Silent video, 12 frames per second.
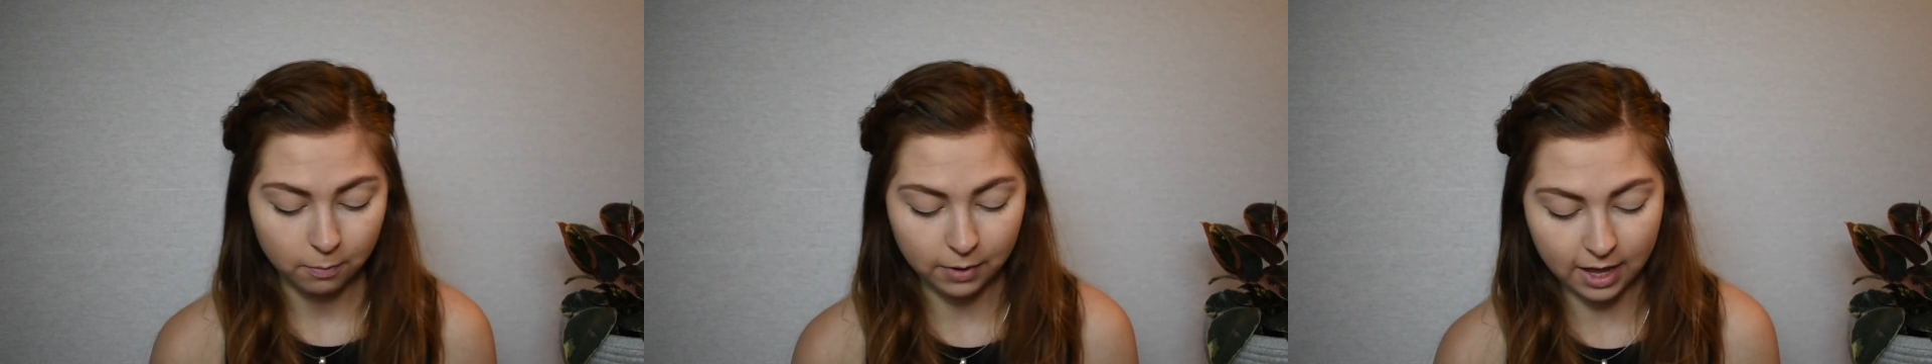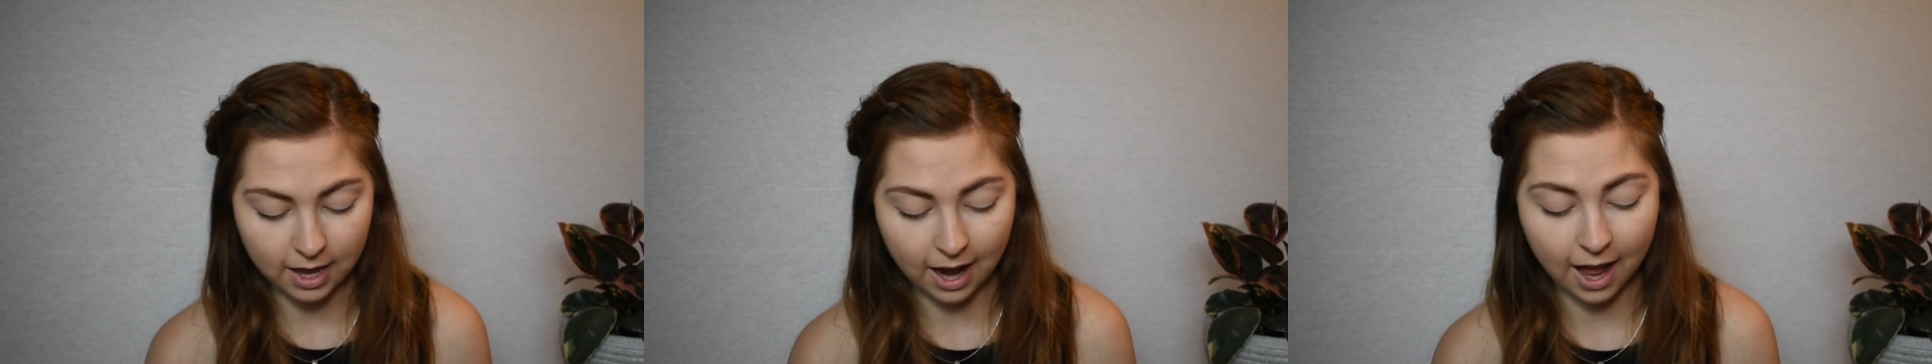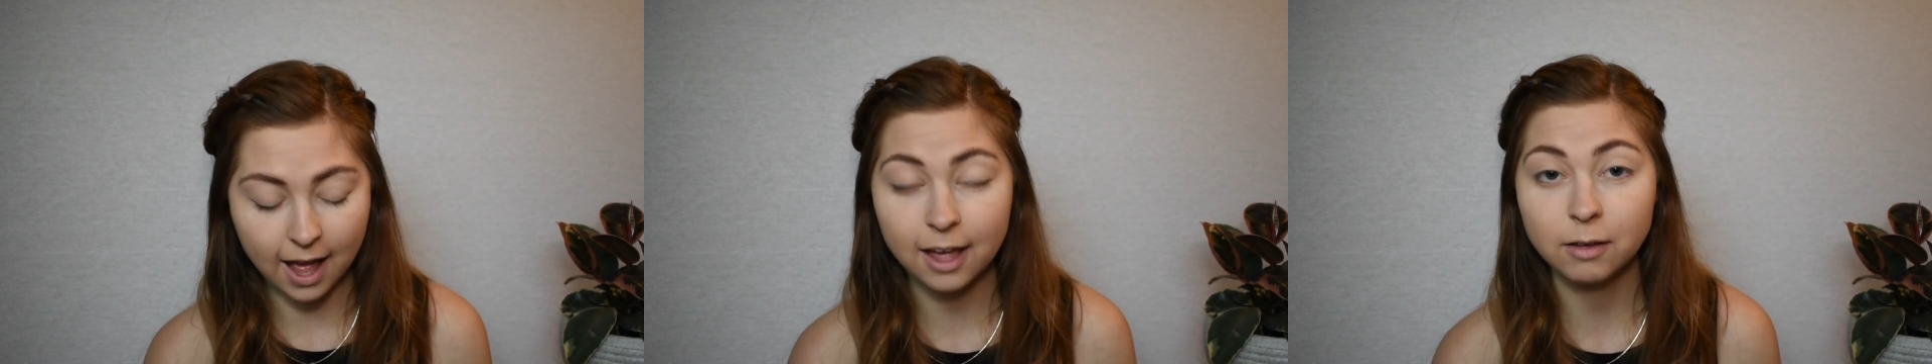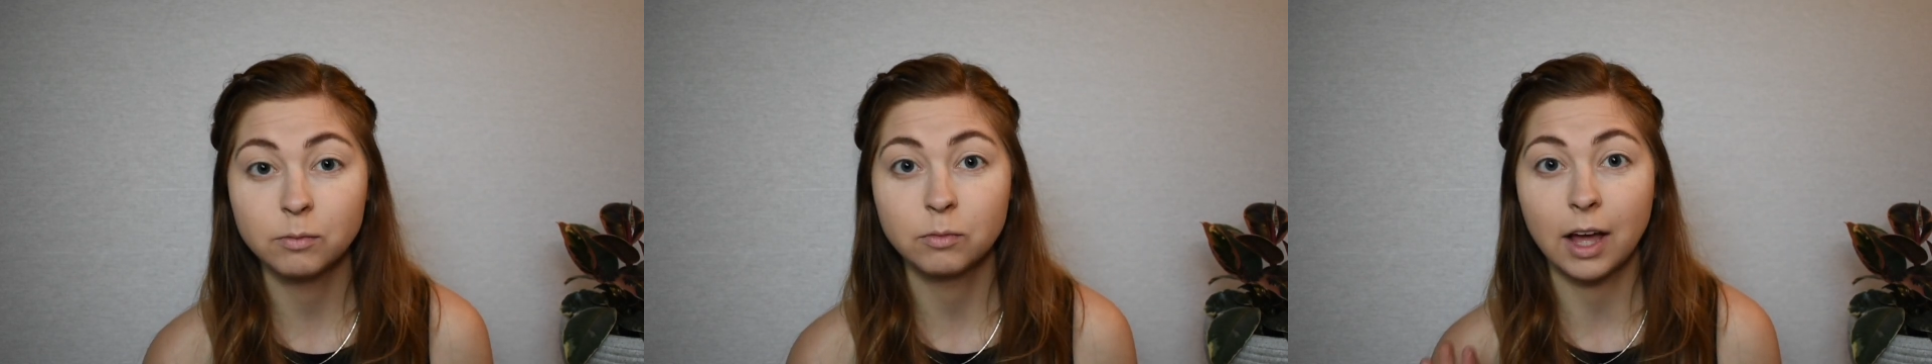But
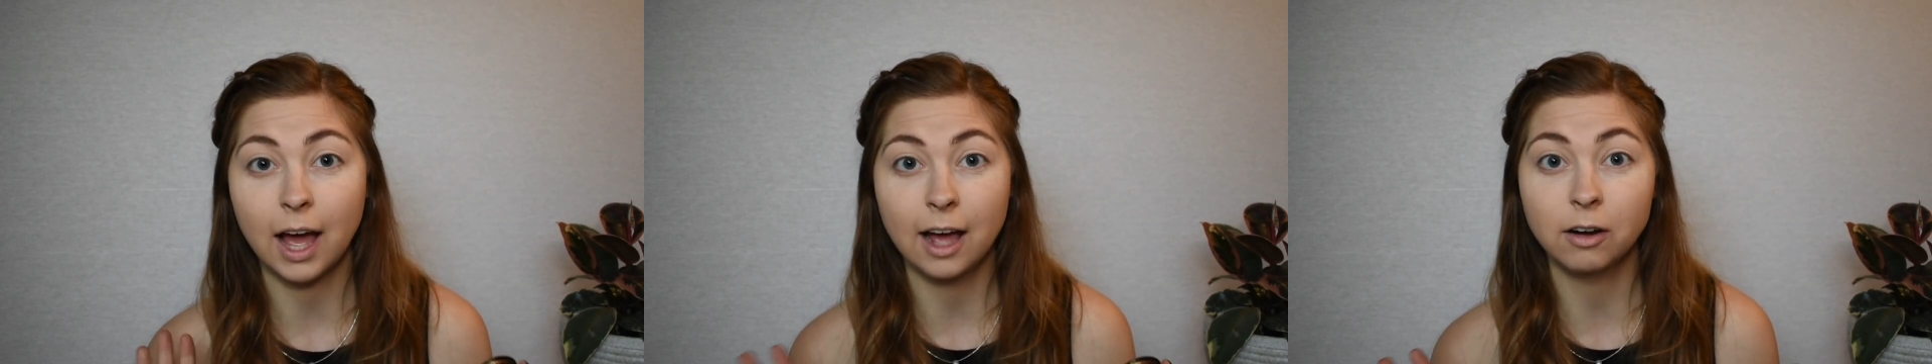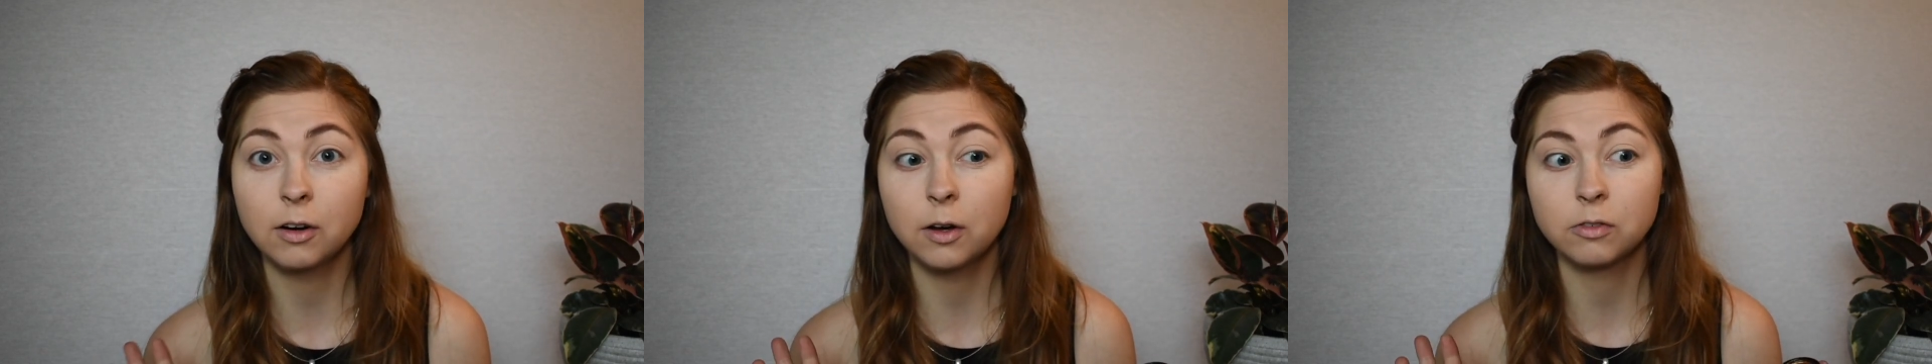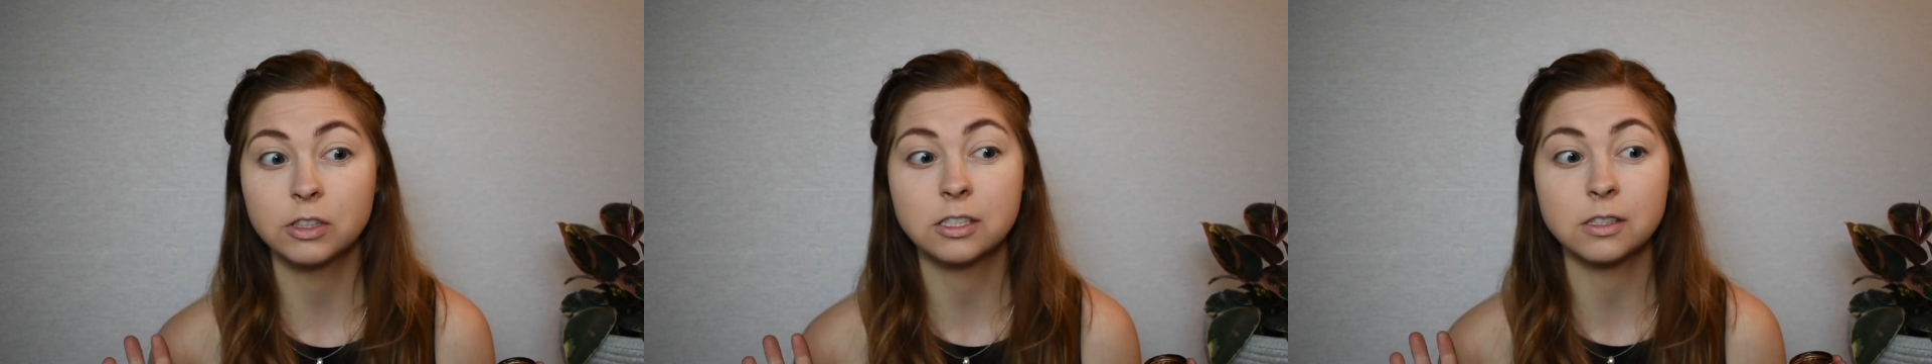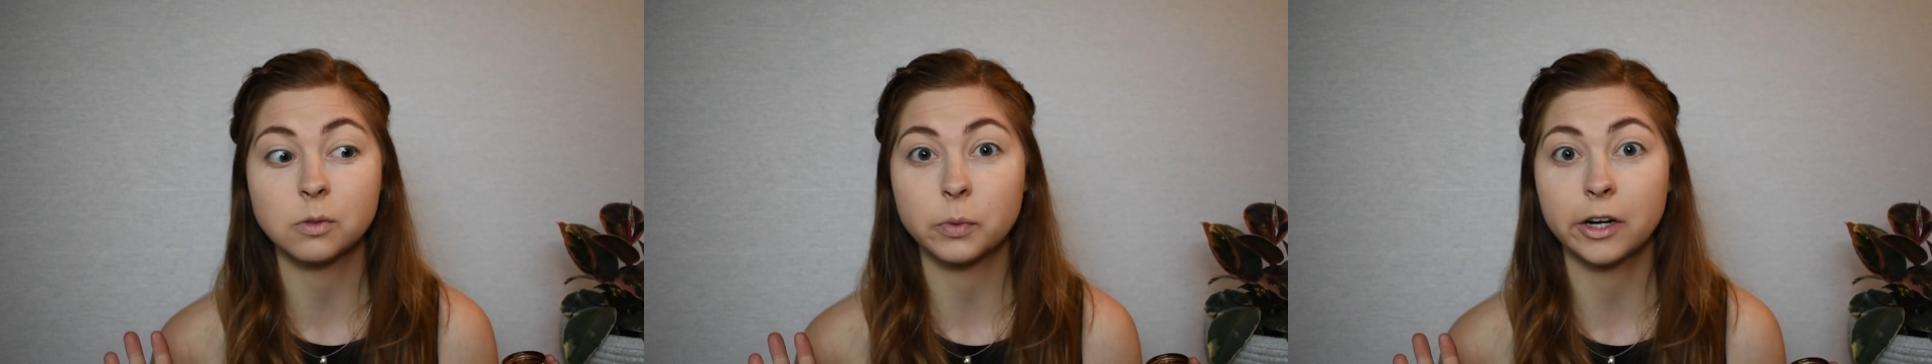I don't know if
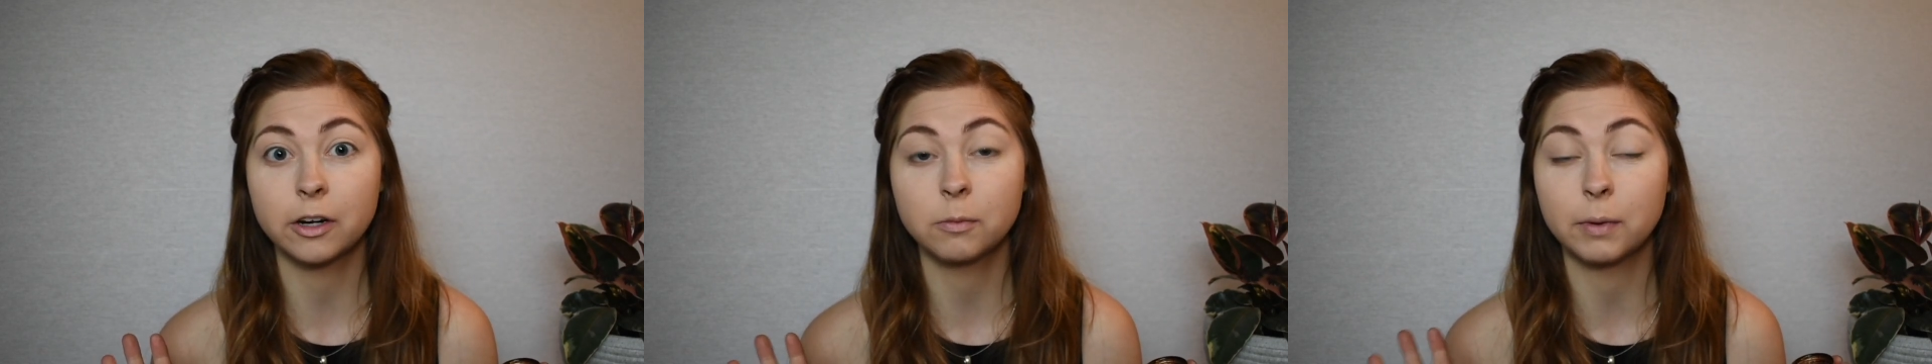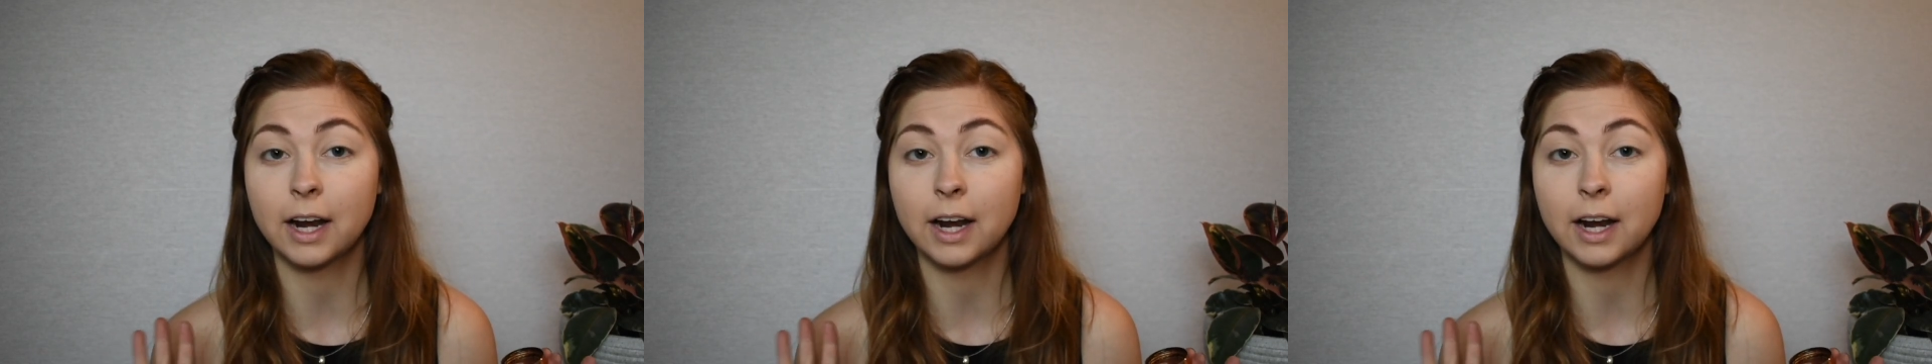this is weird,